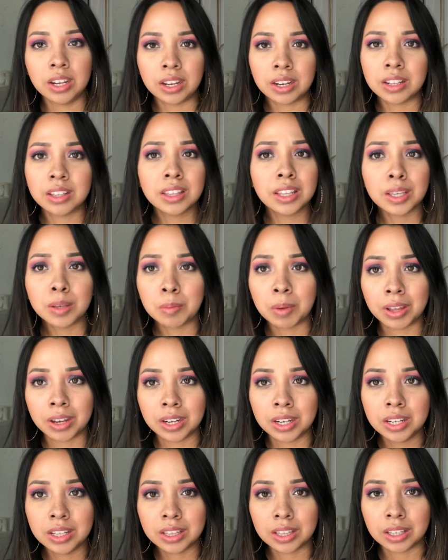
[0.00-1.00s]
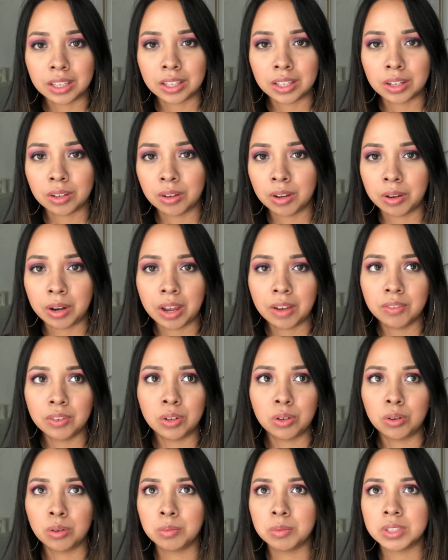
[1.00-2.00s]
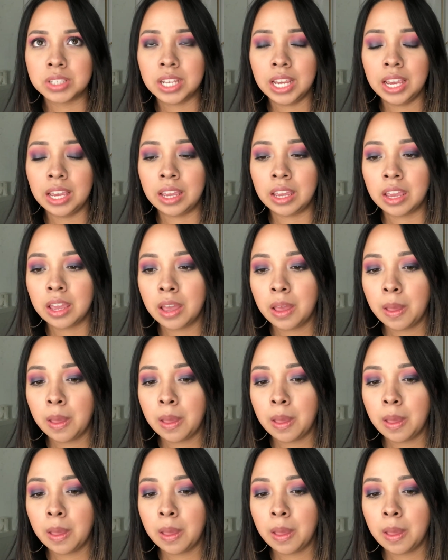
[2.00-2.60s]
I didn't think about anything, I'd have a normal day.